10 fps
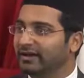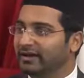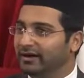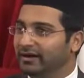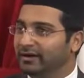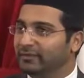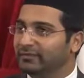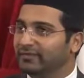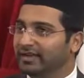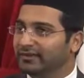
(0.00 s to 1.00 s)

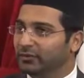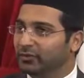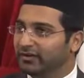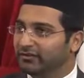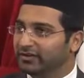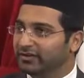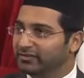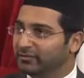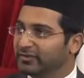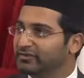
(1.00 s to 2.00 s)
that whoever
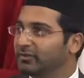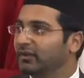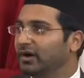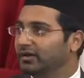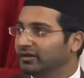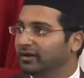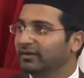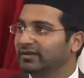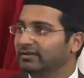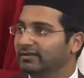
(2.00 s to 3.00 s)
submits to God the
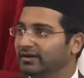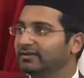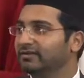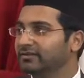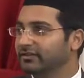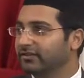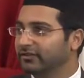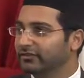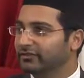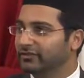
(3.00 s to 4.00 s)
Almighty, Allah takes care
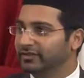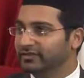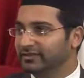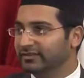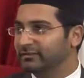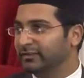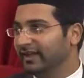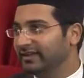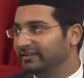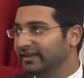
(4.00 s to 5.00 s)
of his
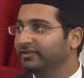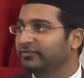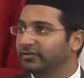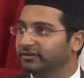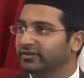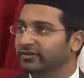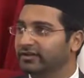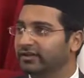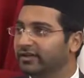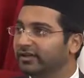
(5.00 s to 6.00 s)
past and future as
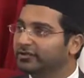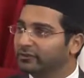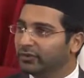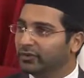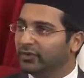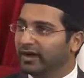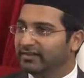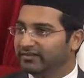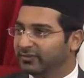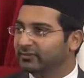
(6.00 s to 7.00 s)
well. So I
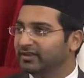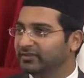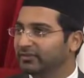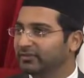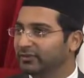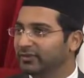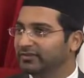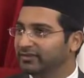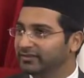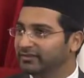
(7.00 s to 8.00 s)
said to myself, what
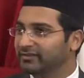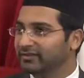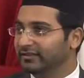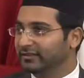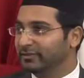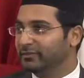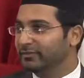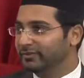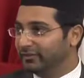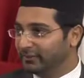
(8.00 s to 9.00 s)
is the
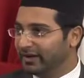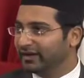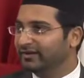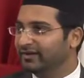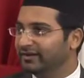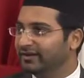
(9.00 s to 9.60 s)
better